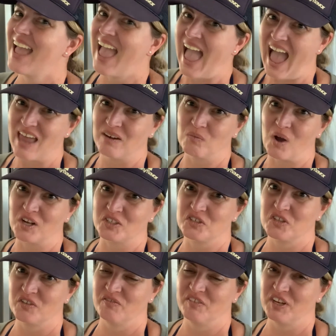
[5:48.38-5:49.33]
and
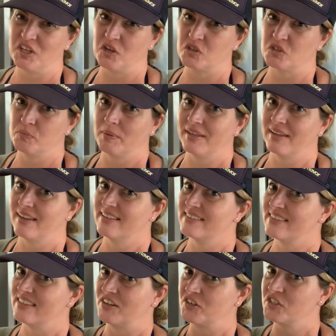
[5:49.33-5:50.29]
watch the videos because
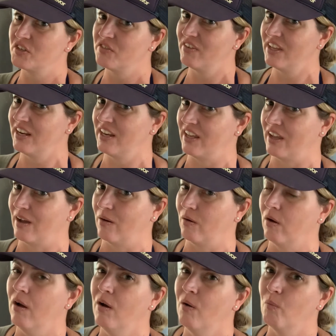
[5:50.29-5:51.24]
there's a
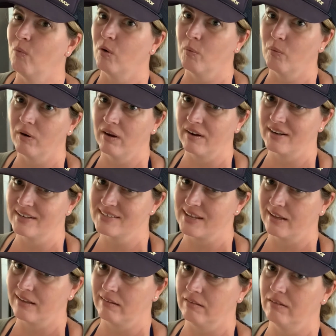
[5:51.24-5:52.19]
video where we're gonna
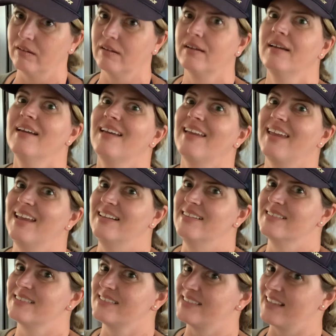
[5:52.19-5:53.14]
take a look
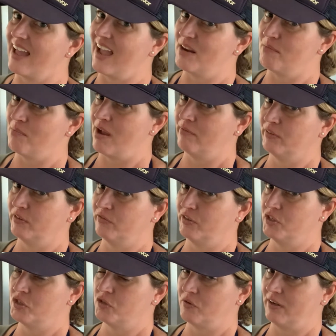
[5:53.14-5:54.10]
inside my
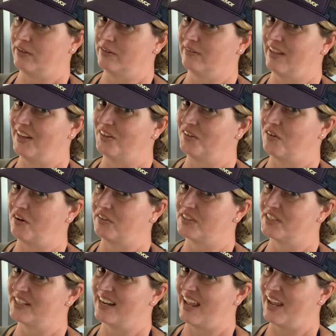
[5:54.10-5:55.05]
refrigerator later
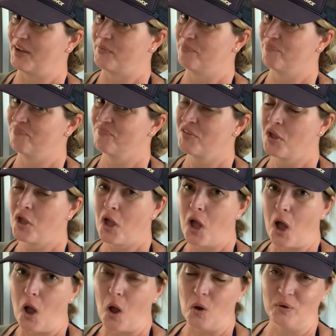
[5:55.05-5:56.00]
on today.
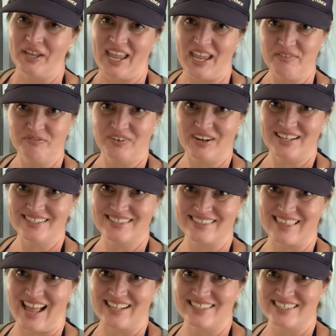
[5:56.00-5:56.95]
Okay, friends,
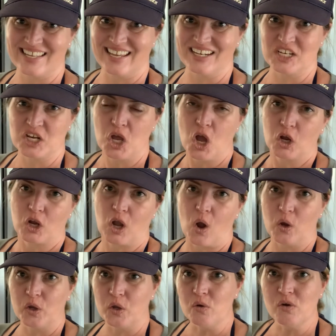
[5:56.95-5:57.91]
that's it.
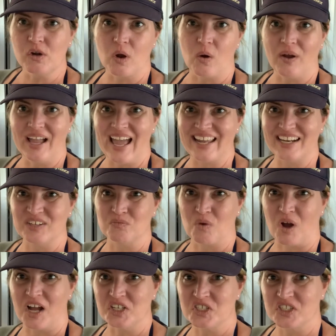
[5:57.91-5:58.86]
Go, you can go ahead and
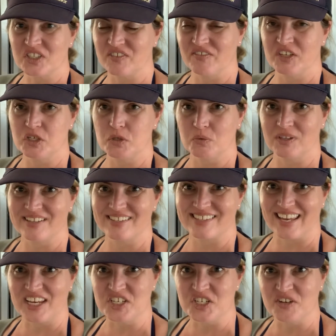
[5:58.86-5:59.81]
watch the
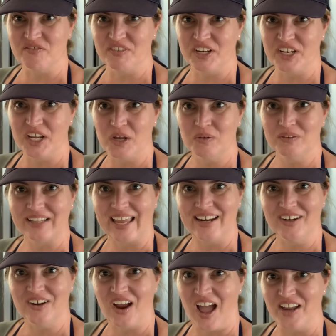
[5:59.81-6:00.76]
visualization video
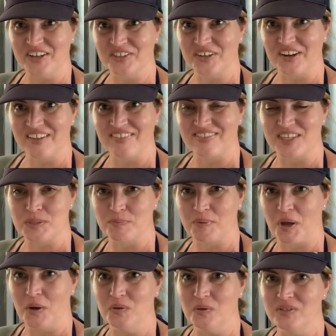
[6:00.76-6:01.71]
later underneath this
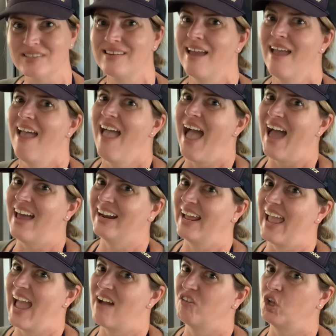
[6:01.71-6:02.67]
post. And I
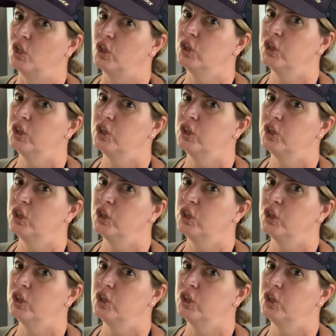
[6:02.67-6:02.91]
have a